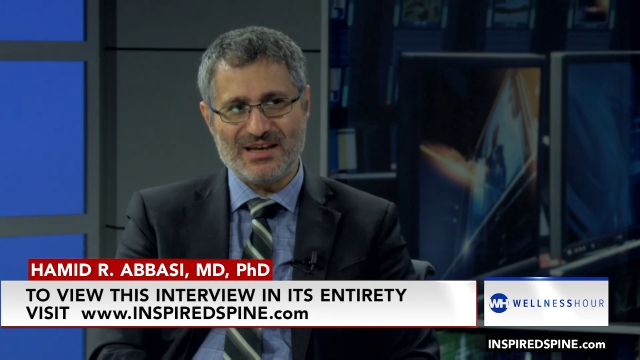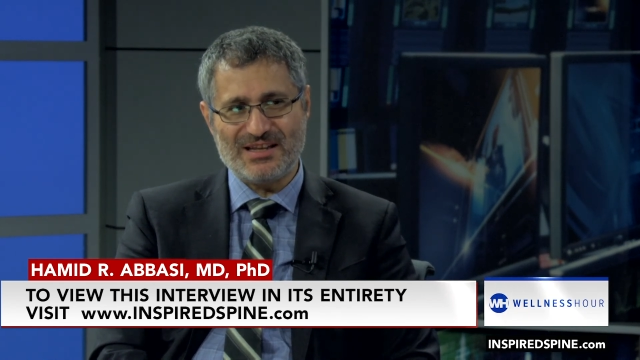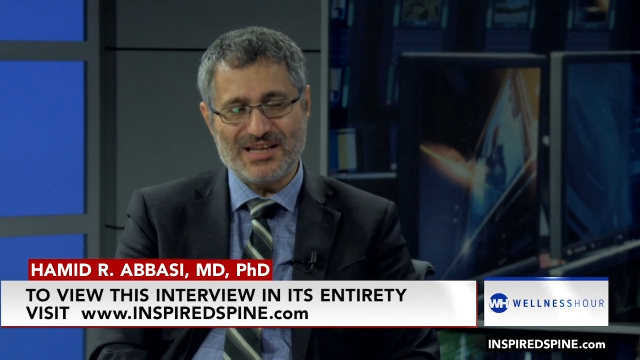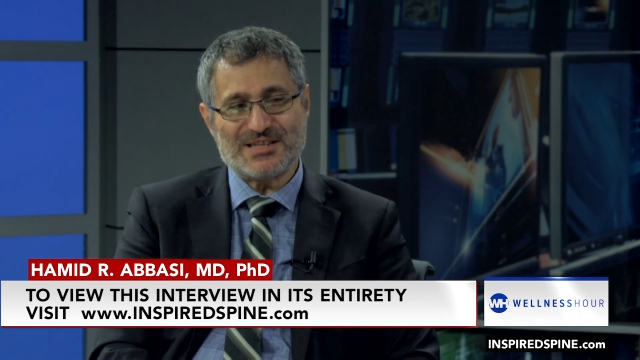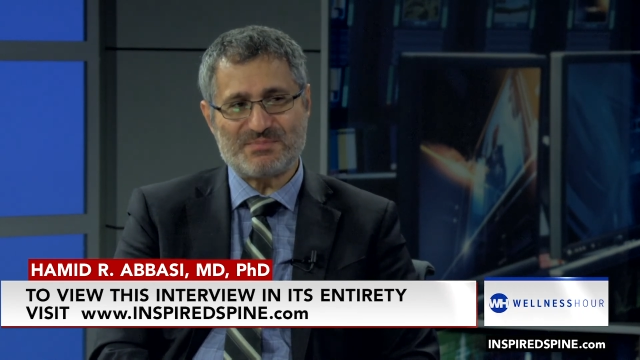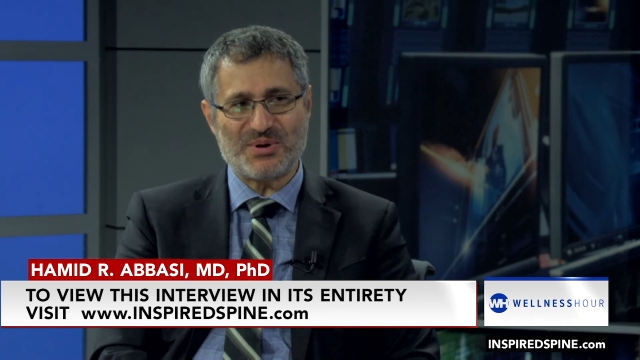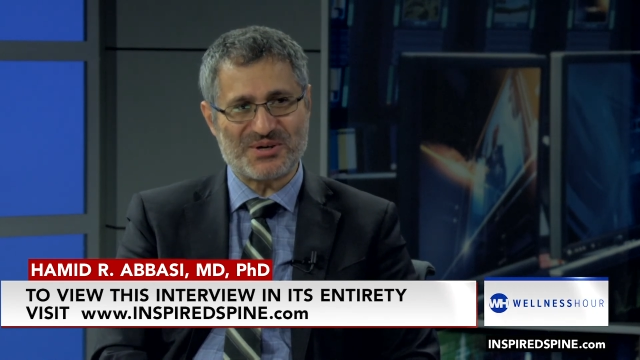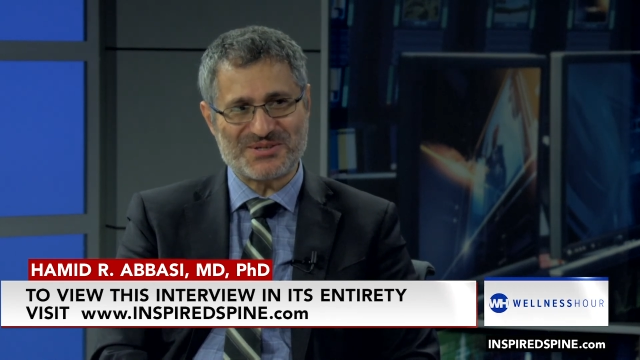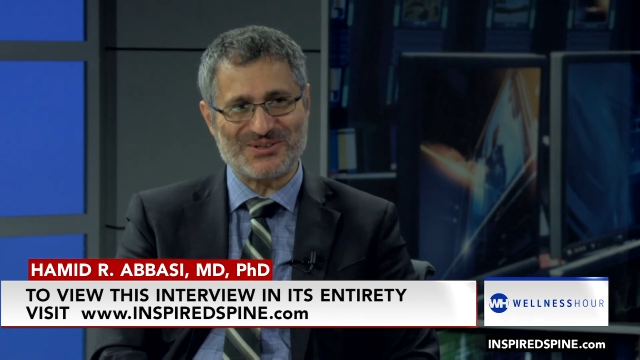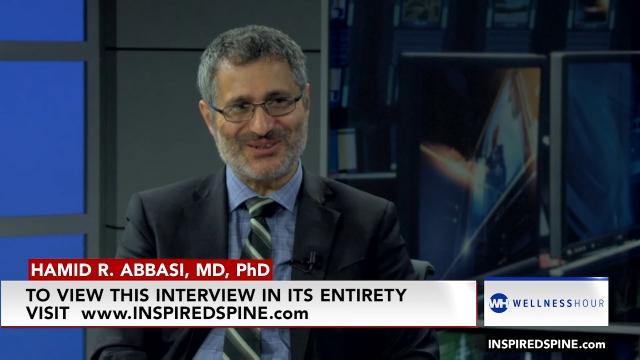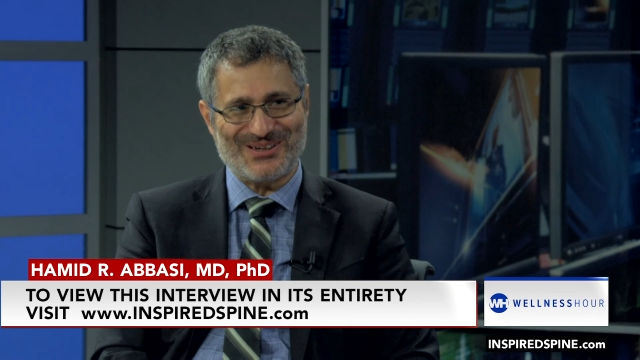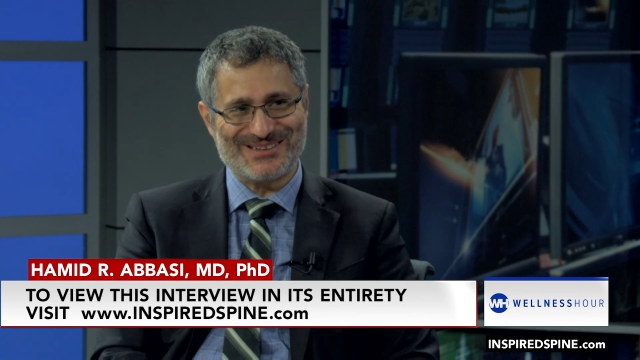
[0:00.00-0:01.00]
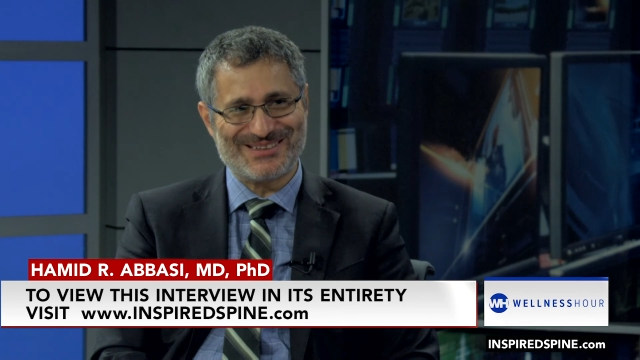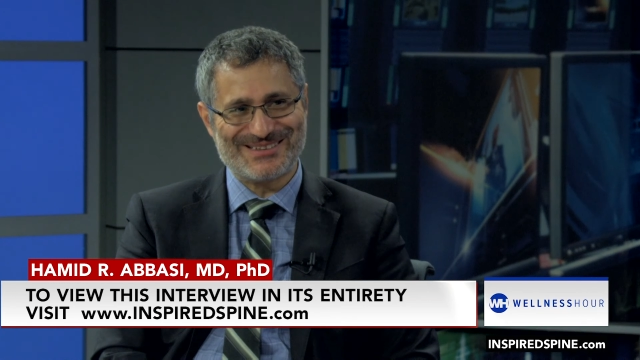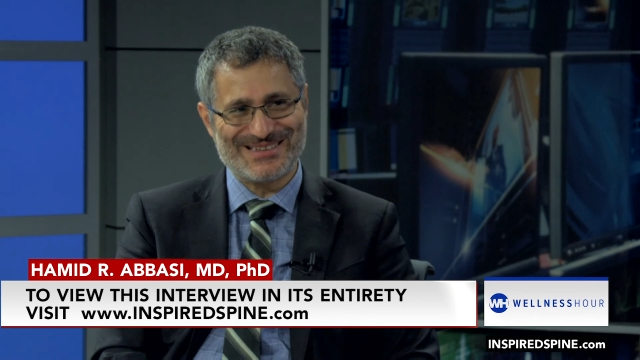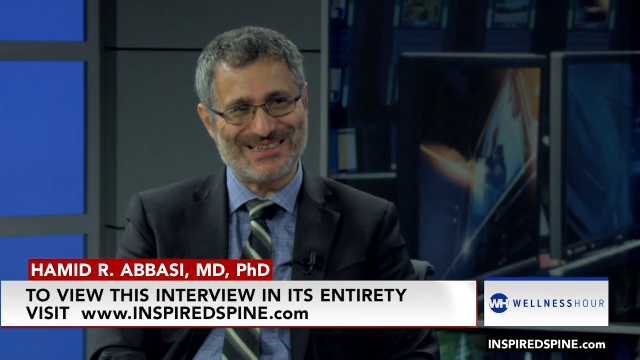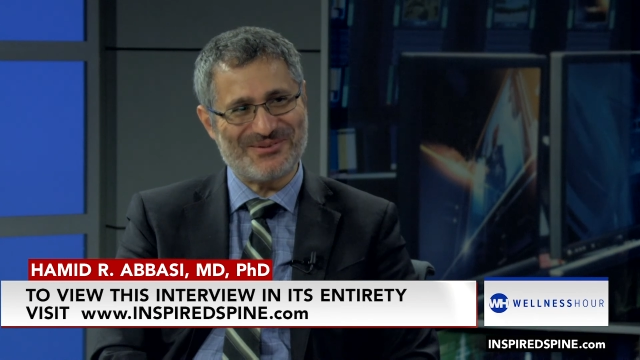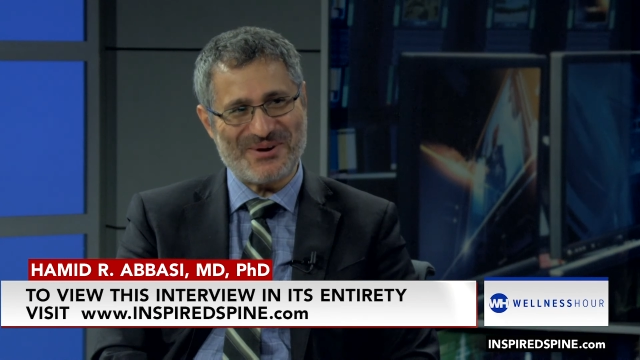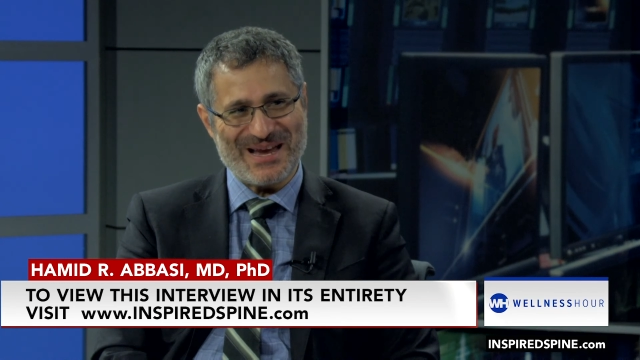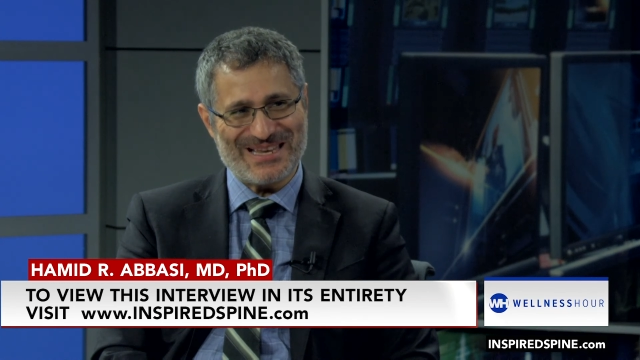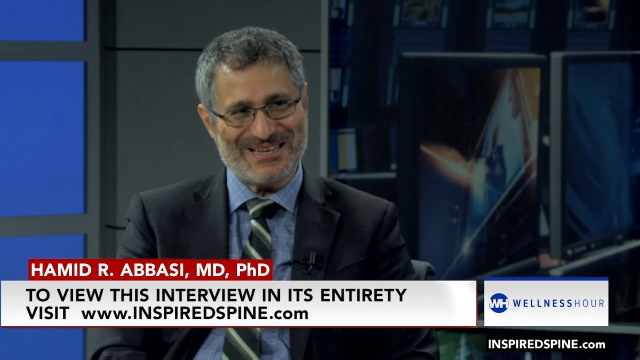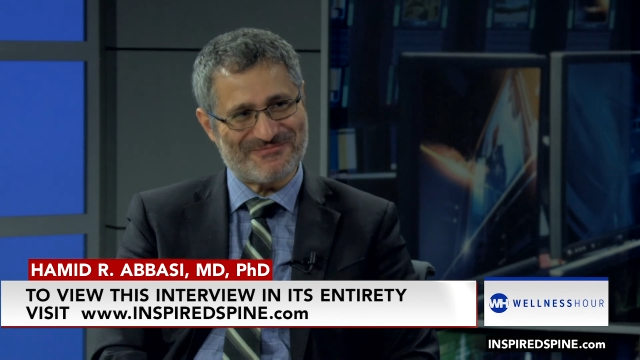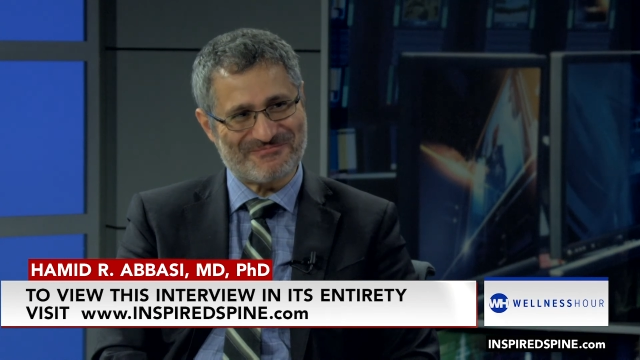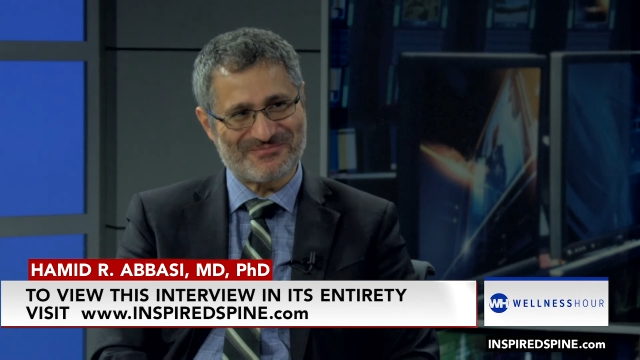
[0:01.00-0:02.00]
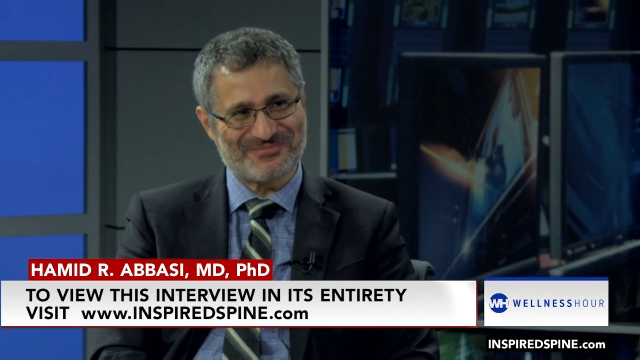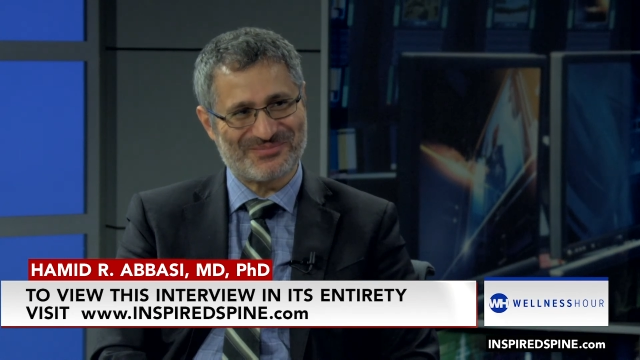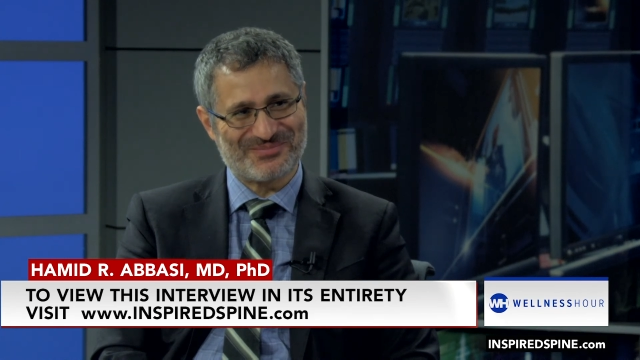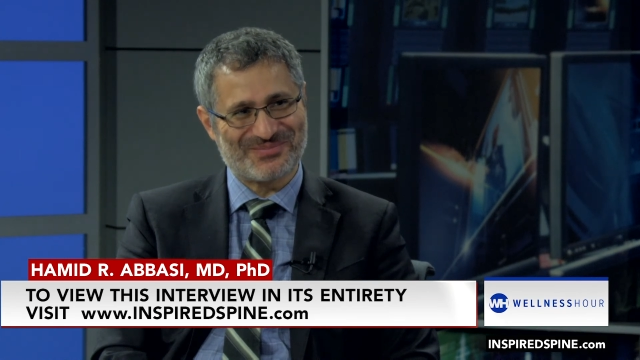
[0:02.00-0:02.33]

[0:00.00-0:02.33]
it is personal in a way do